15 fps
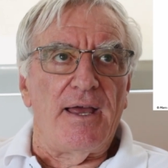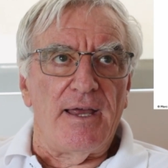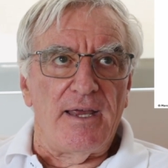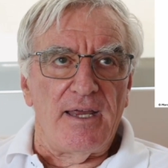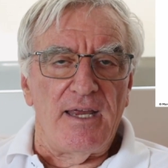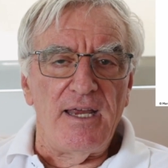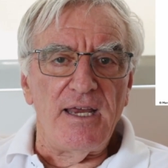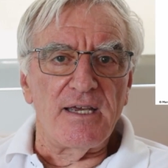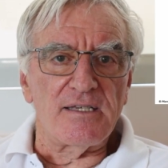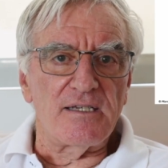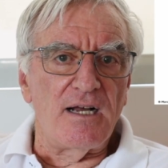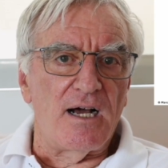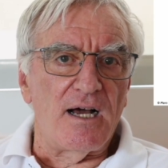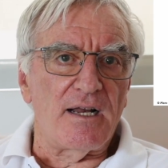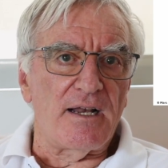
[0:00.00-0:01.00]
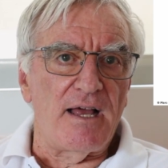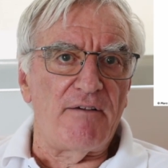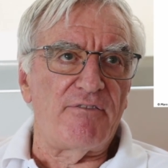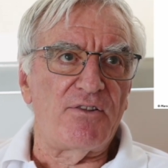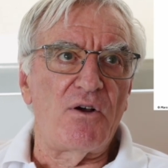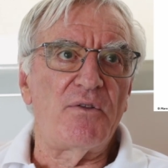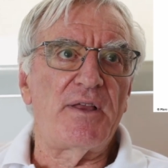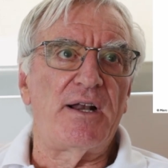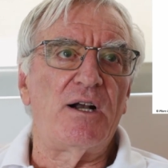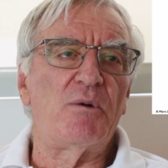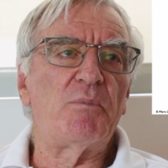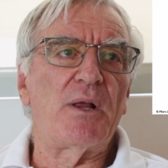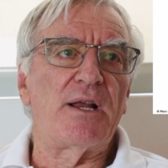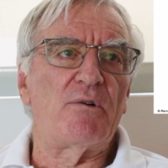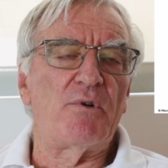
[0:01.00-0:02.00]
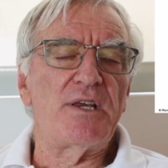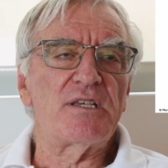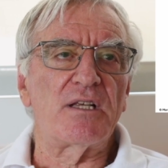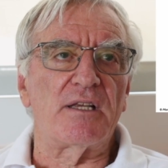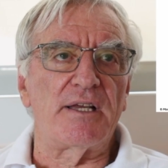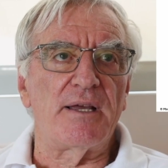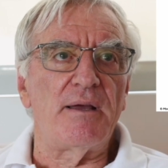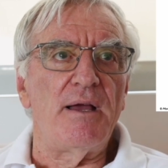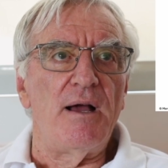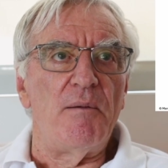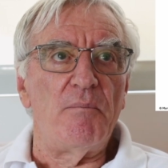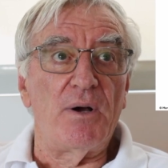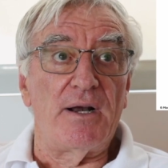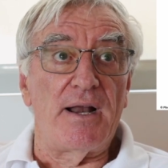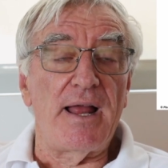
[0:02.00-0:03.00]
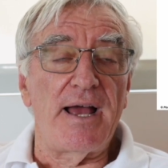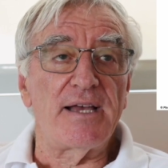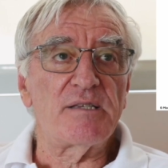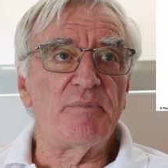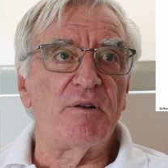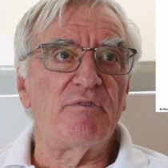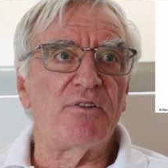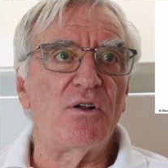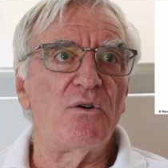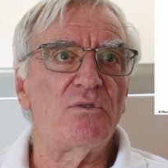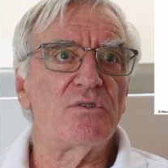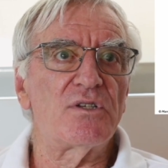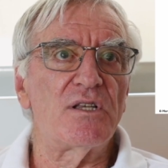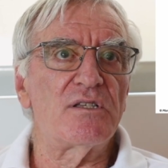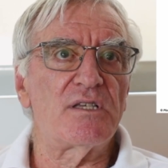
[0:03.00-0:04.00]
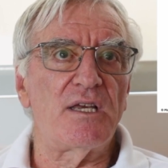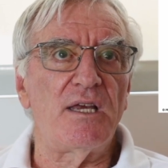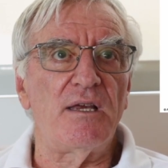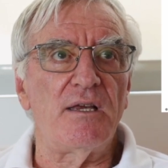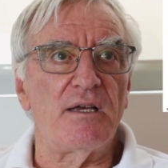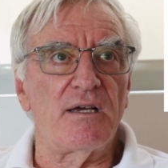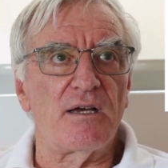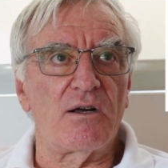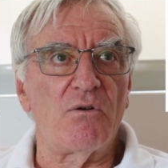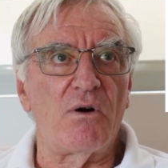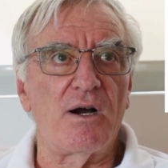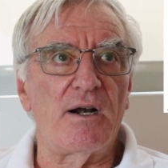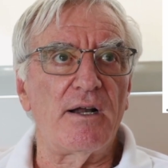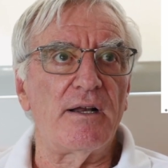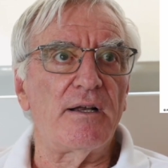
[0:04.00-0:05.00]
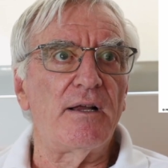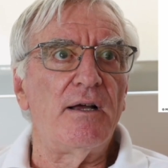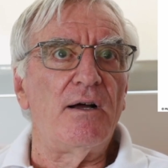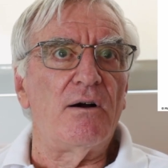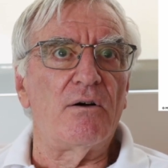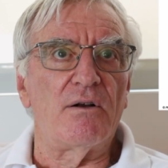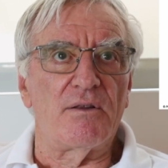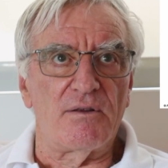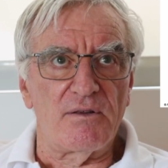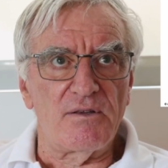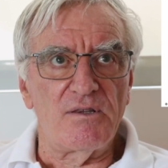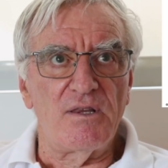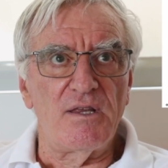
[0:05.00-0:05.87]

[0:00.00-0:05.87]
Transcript: He has not flown that airplane recently, but it has been flown since he acquired it, or the